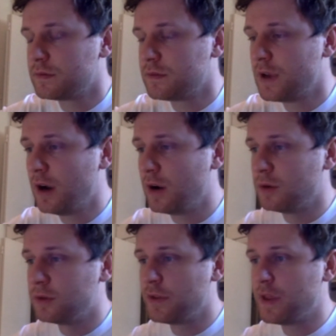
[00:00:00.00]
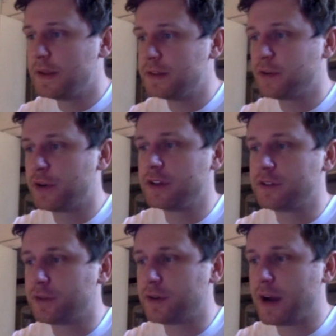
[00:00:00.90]
No. So then it started.
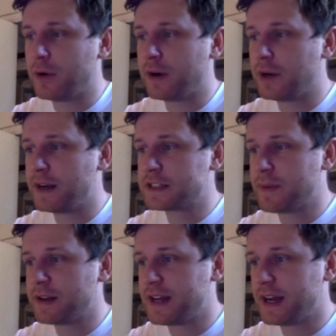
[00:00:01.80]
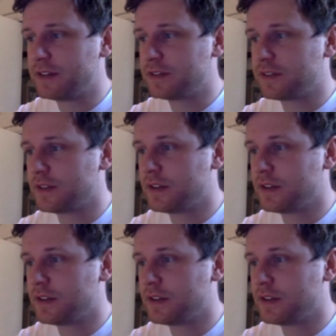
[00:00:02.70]
So now when I go back to my decks,